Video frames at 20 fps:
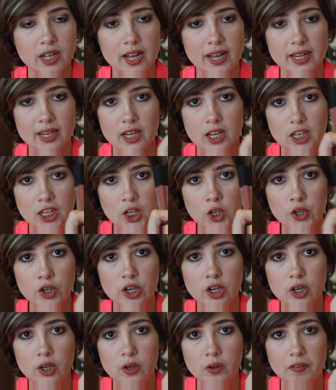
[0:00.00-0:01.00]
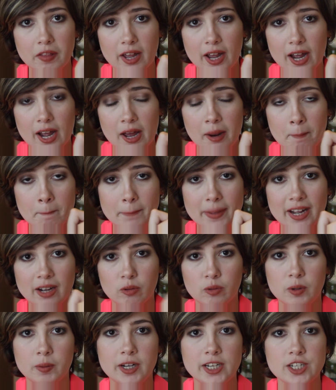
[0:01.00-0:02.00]
Like, you know that
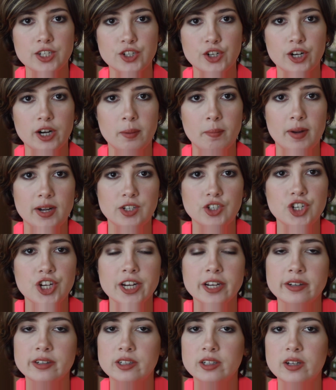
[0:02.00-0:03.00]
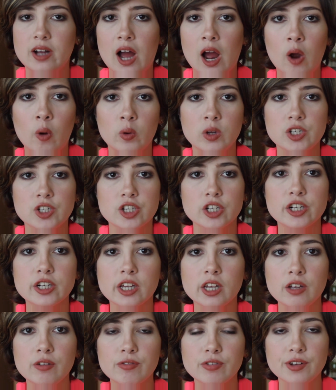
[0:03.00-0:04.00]
back when I started my channel, I was
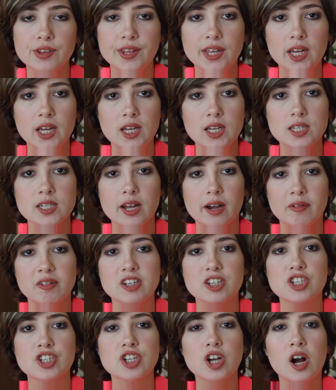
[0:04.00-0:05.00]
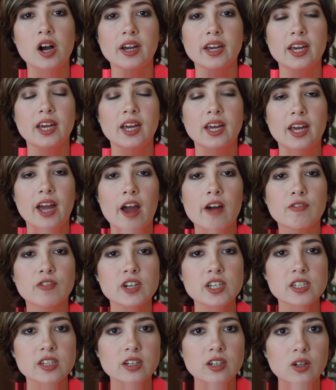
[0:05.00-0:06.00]
looking for these. I was stalking
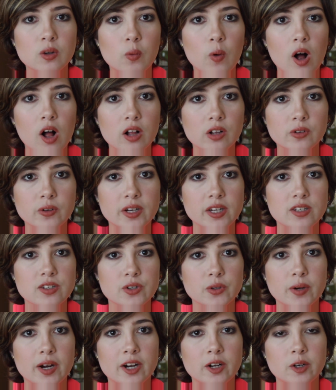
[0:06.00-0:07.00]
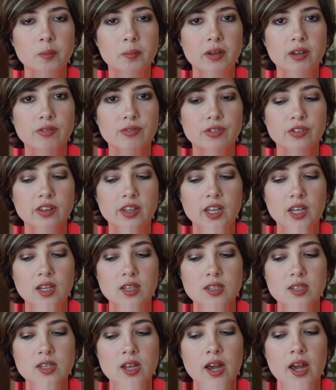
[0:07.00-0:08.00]
every single Walgreens around me for
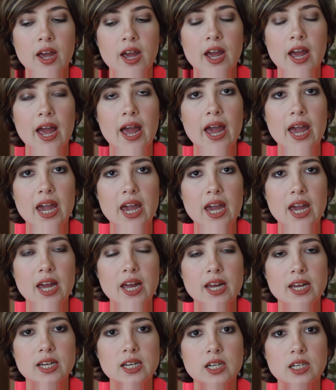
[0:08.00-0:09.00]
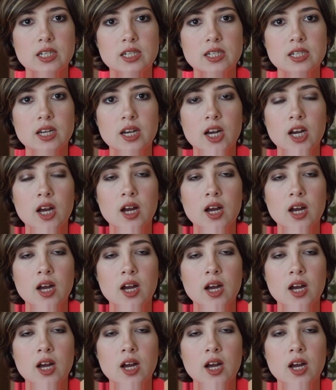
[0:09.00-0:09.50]
these. And